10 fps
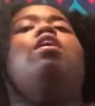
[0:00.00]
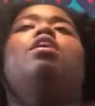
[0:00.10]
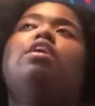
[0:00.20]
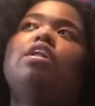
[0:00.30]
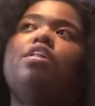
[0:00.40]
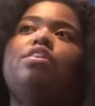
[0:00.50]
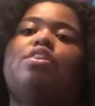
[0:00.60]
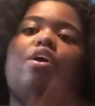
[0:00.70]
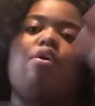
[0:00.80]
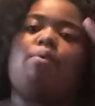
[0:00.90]
And then the
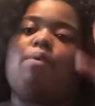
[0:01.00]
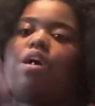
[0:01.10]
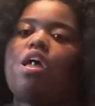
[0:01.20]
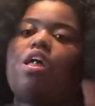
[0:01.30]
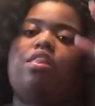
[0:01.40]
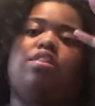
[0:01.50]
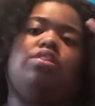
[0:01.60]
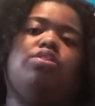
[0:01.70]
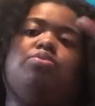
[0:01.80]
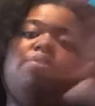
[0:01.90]
third one,
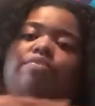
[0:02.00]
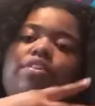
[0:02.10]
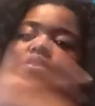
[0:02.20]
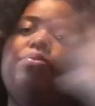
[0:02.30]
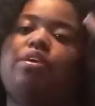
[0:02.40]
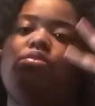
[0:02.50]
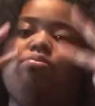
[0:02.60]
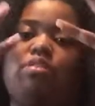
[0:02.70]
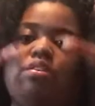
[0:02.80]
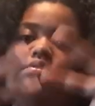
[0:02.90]
three for three, you
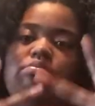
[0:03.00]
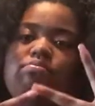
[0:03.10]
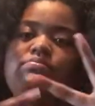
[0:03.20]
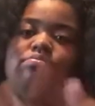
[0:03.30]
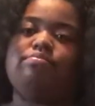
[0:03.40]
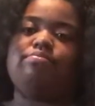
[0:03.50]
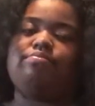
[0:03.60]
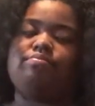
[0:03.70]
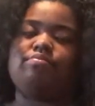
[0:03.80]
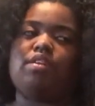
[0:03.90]
know.
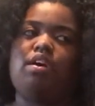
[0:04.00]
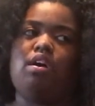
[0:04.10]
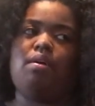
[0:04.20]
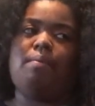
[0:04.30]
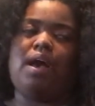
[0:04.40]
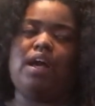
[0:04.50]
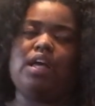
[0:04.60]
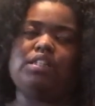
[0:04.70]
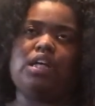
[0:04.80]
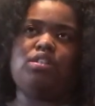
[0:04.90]
Um, I
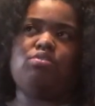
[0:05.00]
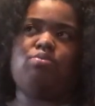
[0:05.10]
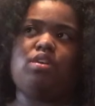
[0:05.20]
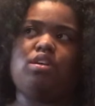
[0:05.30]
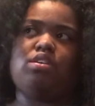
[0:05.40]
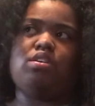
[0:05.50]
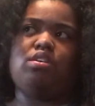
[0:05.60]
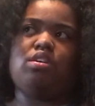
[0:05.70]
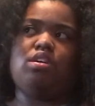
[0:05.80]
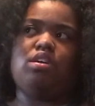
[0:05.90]
guess I just want to,
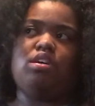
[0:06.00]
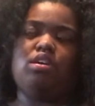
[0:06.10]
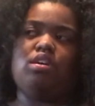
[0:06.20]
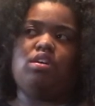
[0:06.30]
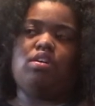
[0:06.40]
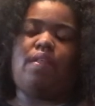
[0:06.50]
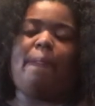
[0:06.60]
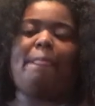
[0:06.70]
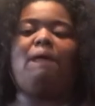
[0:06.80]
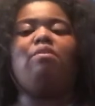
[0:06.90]

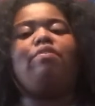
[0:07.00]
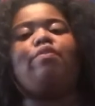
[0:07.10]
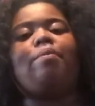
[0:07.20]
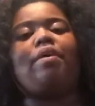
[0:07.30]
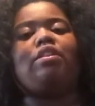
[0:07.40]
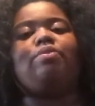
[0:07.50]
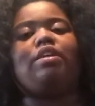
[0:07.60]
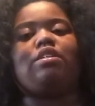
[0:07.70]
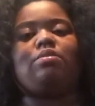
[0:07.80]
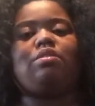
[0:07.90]
I want to form healthy
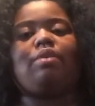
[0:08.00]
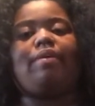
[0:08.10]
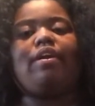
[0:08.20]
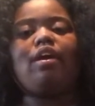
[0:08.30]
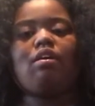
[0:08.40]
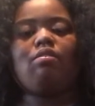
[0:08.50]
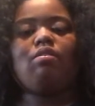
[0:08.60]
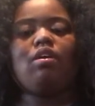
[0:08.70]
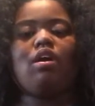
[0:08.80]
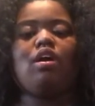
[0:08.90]
relationships. Like, right now,
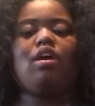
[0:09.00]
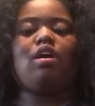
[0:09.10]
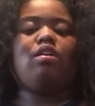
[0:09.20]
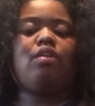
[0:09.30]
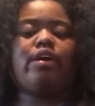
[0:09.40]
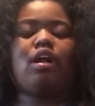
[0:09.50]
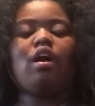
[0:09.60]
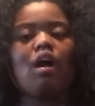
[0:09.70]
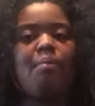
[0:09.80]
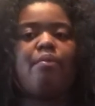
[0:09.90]
you know, I got a
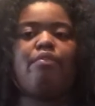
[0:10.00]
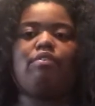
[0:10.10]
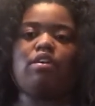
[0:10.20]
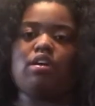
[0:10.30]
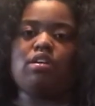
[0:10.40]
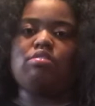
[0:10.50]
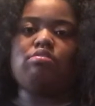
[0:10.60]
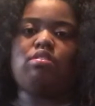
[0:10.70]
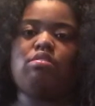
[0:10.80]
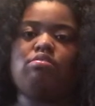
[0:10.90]
couple friends,
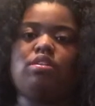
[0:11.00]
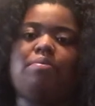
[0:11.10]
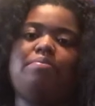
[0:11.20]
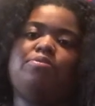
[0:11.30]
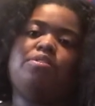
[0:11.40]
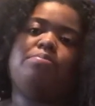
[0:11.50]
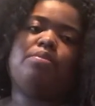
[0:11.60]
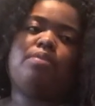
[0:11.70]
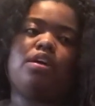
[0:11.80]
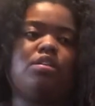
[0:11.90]
you know, some of them treat me
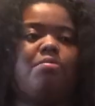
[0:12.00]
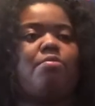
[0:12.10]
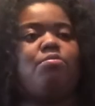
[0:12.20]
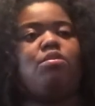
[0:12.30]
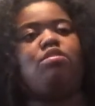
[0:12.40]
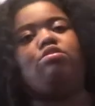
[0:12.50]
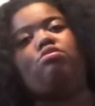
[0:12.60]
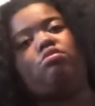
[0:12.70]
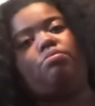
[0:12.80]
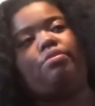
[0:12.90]
right, some of them just
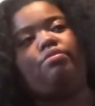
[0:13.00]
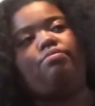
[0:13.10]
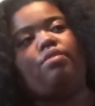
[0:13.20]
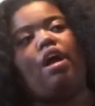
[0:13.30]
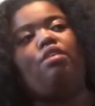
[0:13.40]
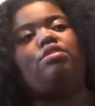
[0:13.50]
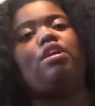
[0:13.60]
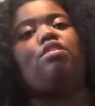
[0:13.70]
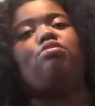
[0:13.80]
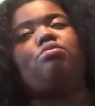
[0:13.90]
use me. I ain't gonna say
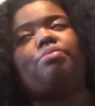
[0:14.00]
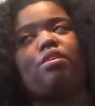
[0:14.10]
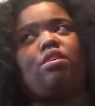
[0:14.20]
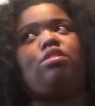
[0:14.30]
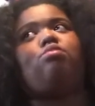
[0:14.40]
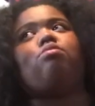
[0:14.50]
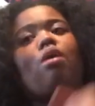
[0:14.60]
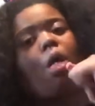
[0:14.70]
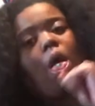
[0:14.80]
they use me, because, you know,